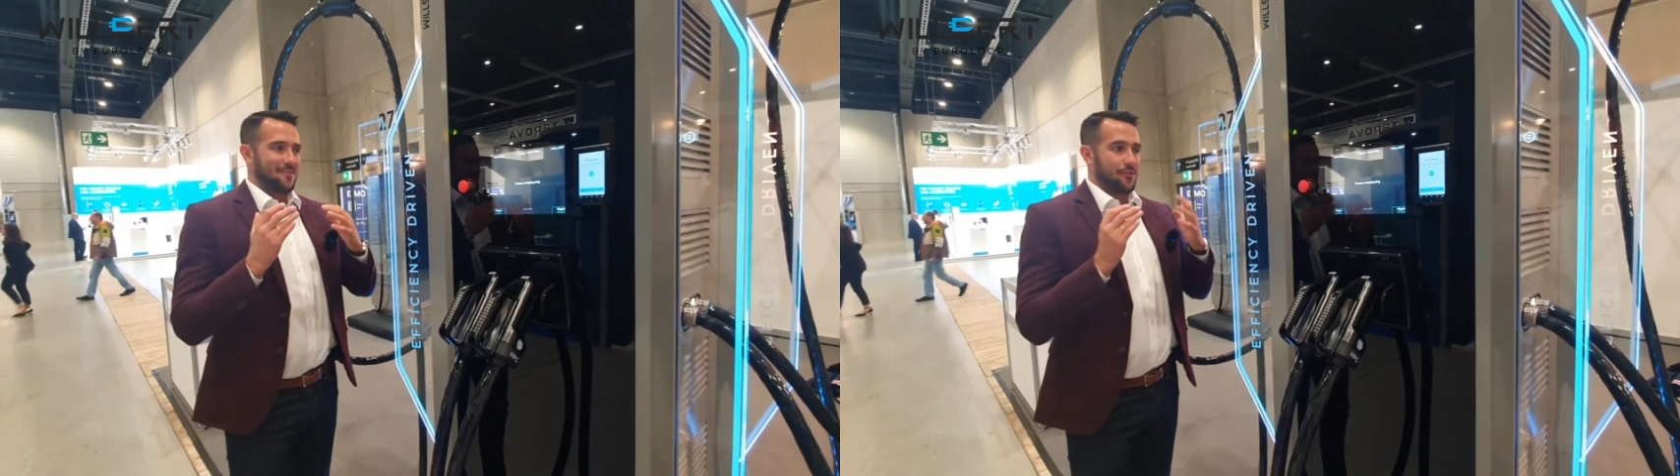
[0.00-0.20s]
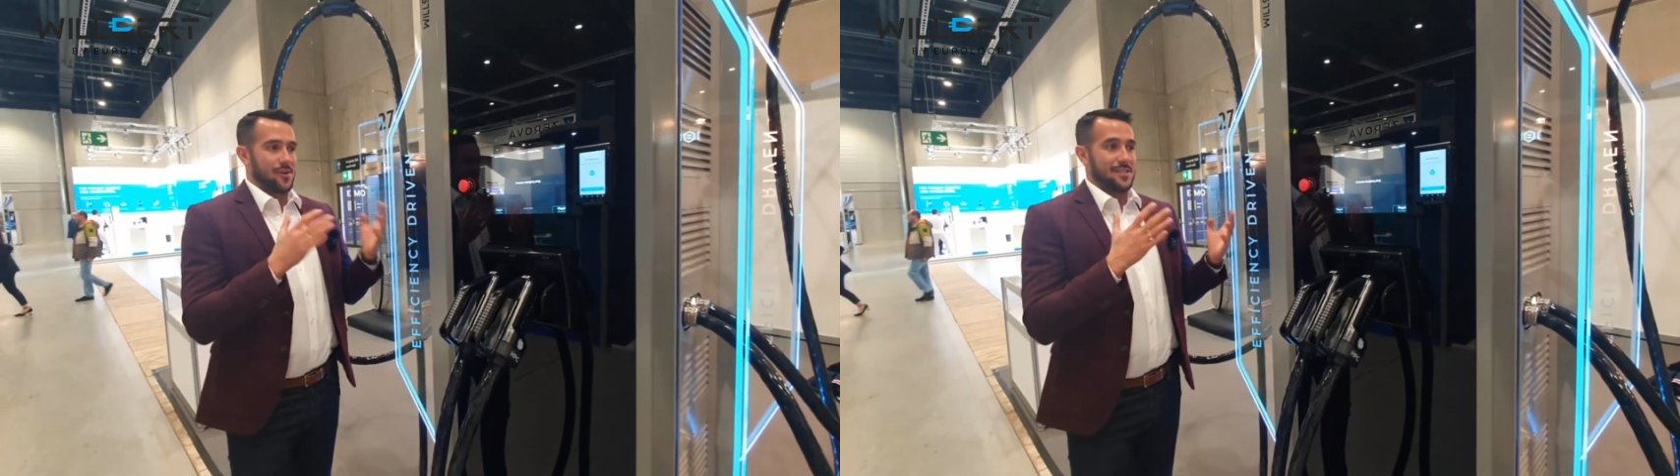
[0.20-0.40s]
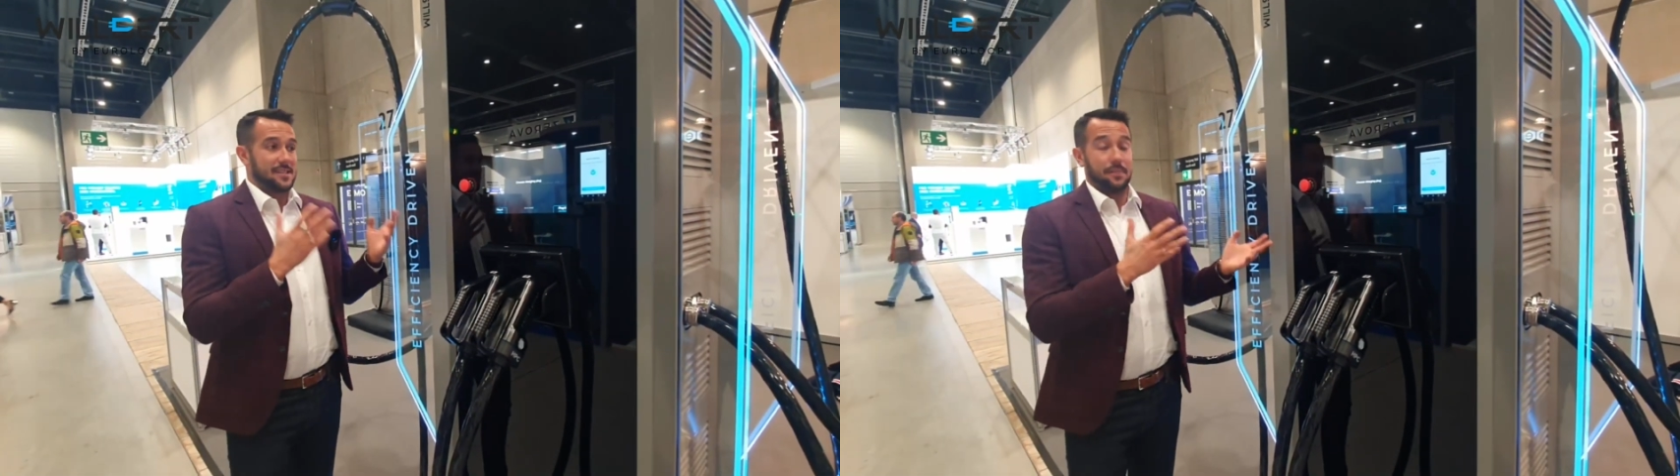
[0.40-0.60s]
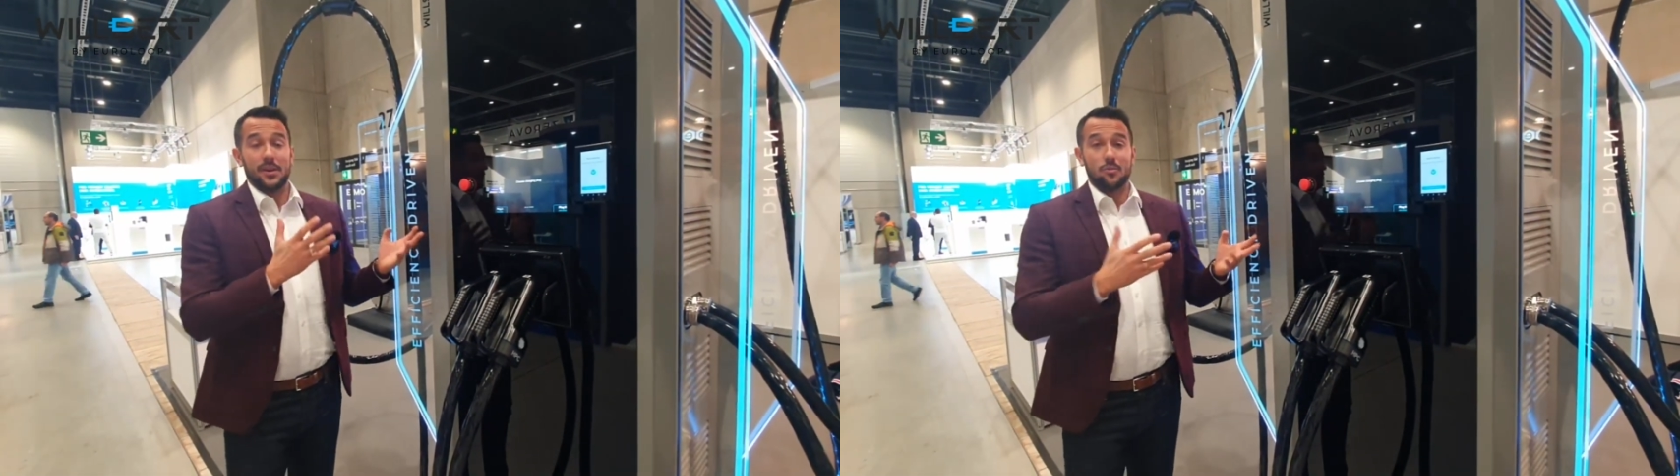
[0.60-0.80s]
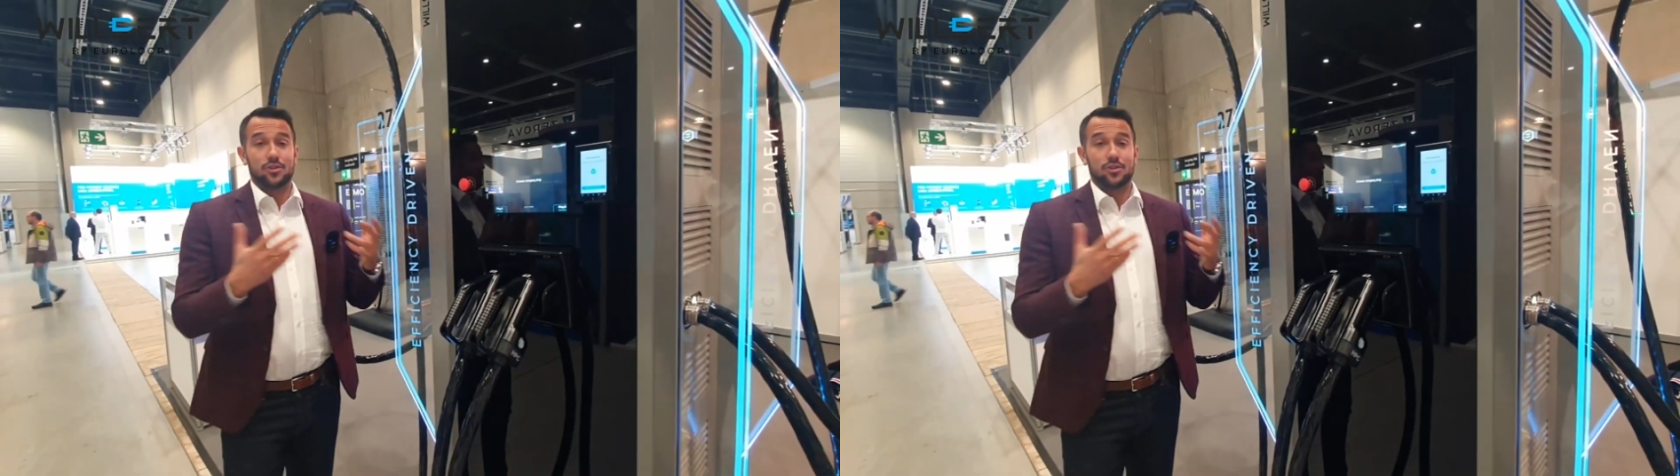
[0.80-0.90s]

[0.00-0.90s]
for a CPO